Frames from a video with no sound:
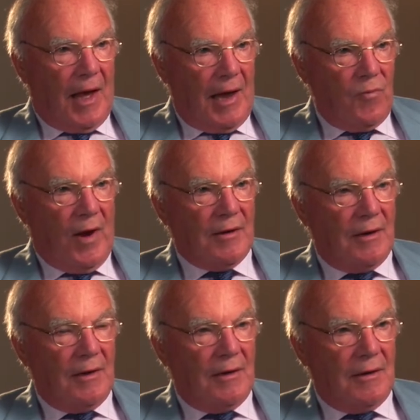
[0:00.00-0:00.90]
I
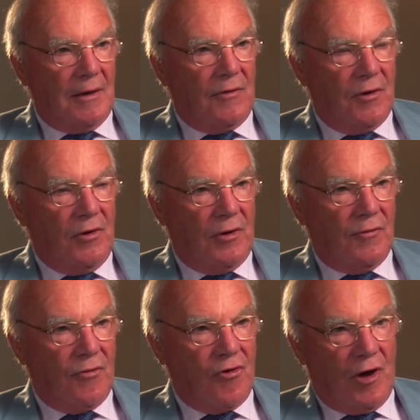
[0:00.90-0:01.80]
went to look
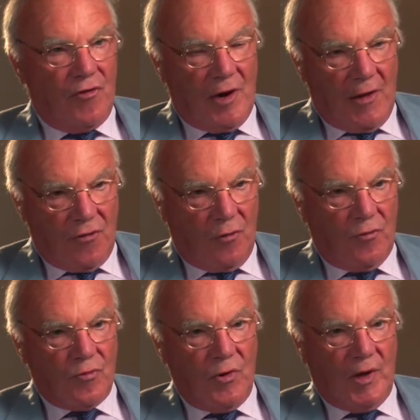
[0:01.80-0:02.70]
at the church, and I saw
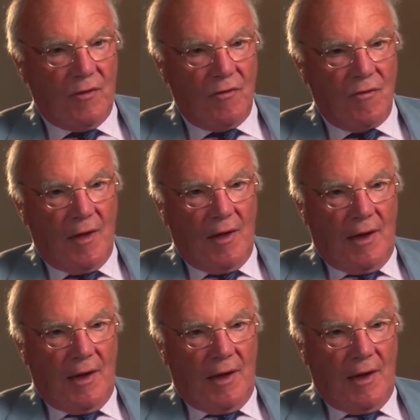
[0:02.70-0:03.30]
the ruins,